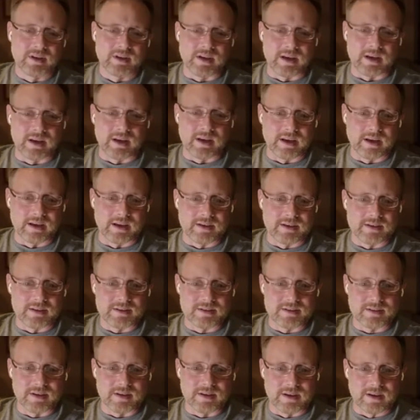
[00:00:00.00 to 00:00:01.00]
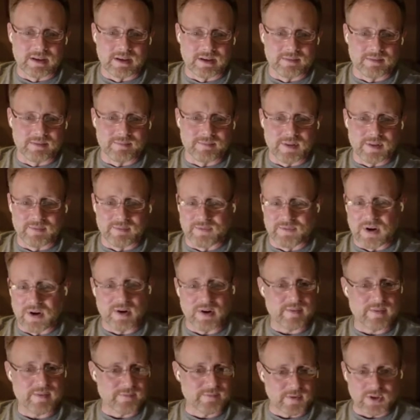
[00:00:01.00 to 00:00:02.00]
And the
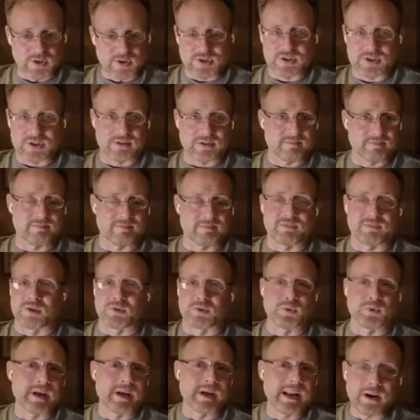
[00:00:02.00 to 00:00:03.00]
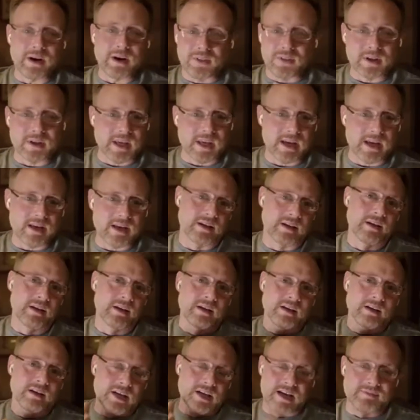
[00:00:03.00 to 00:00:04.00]
very first, right out of the gate,
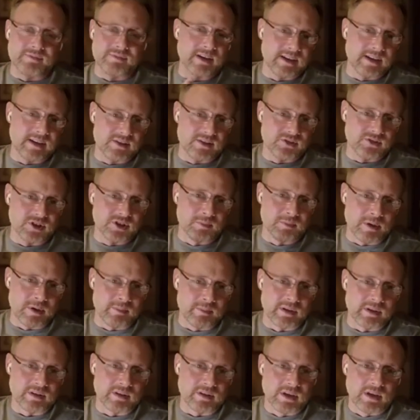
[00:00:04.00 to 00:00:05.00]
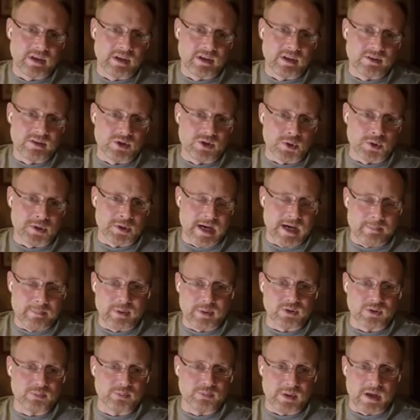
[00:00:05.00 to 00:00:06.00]
Kafka had this commitment to
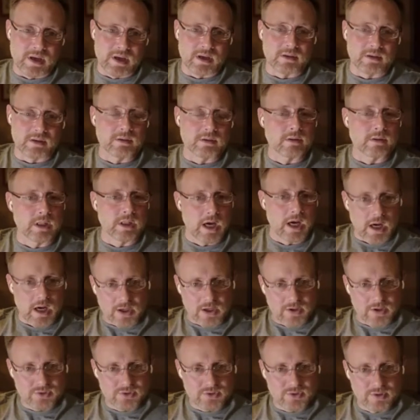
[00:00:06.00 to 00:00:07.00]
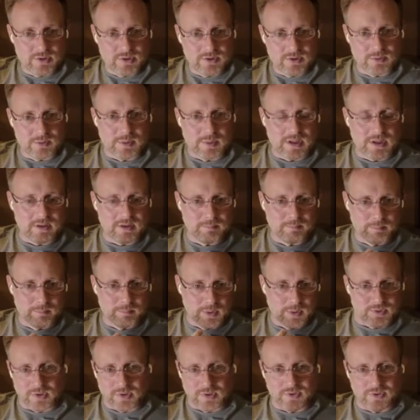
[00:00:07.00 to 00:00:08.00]
topics being logs, to being
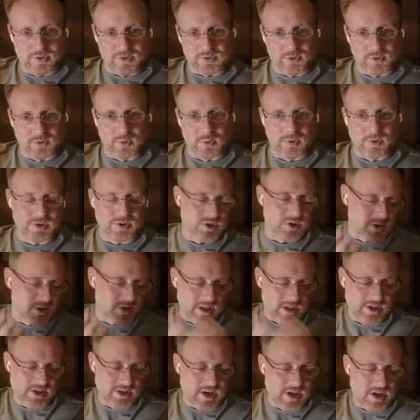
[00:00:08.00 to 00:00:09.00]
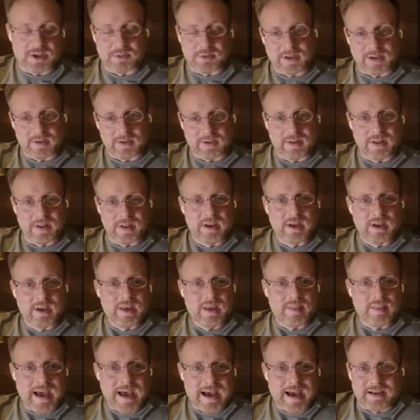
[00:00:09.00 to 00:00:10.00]
persistent storage. Natan talked about
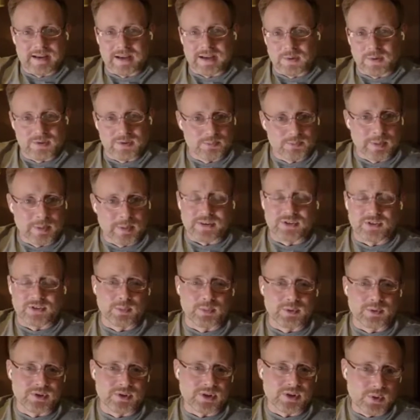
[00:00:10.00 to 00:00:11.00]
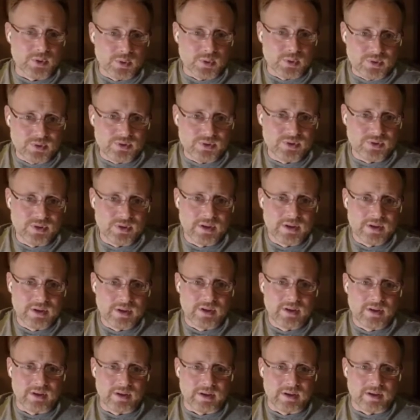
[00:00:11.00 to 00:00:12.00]
that, how it's possible to use
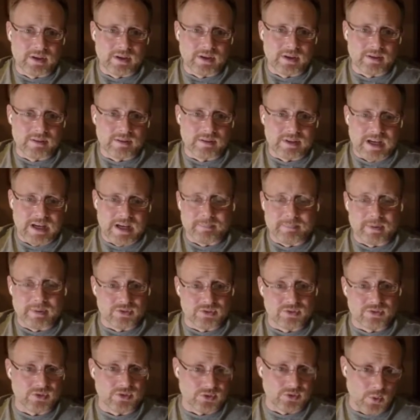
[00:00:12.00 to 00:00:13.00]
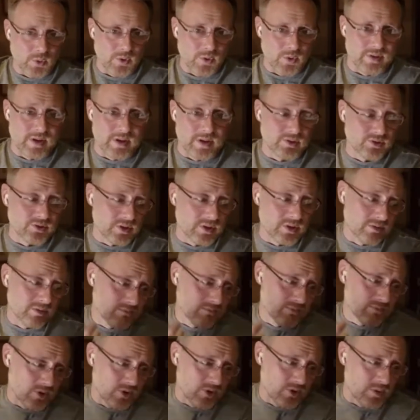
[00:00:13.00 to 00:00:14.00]
topics to store things, and
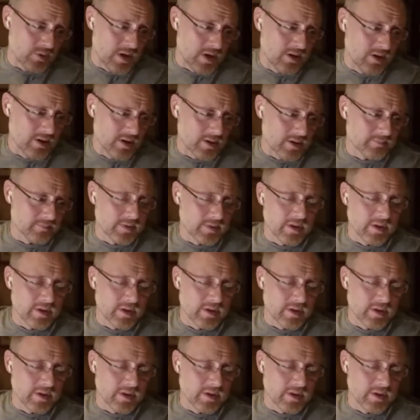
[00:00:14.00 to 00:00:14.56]
so they are.